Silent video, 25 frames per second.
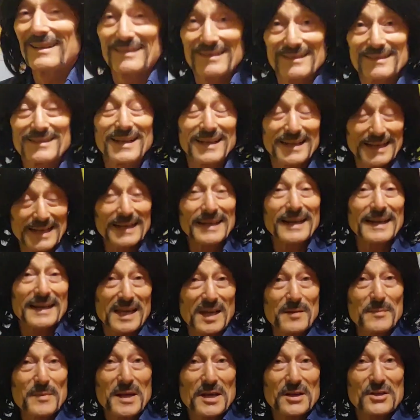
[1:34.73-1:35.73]
della
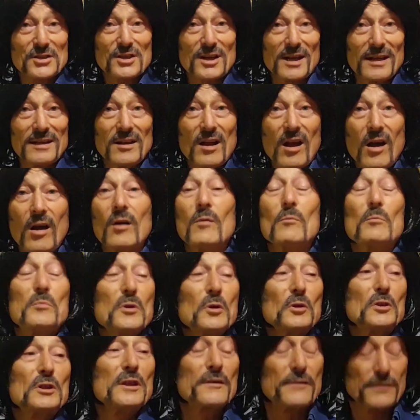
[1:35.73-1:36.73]
camicia, no?
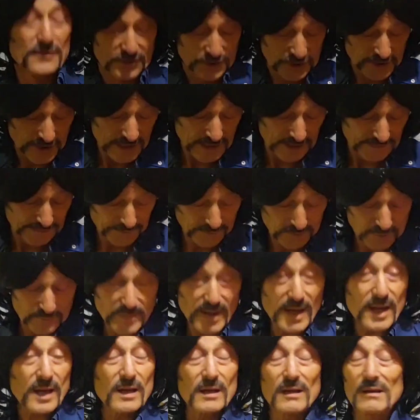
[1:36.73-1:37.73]
Beautiful shirt for
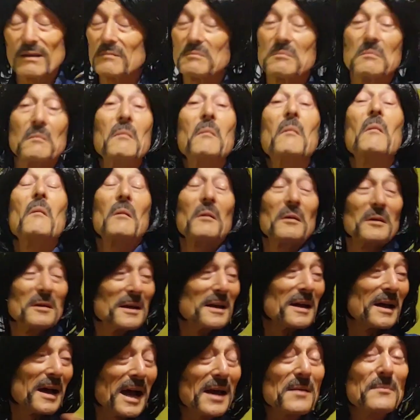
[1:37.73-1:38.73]
me.
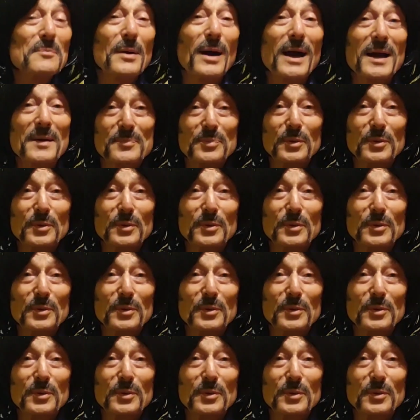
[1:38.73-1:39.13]
I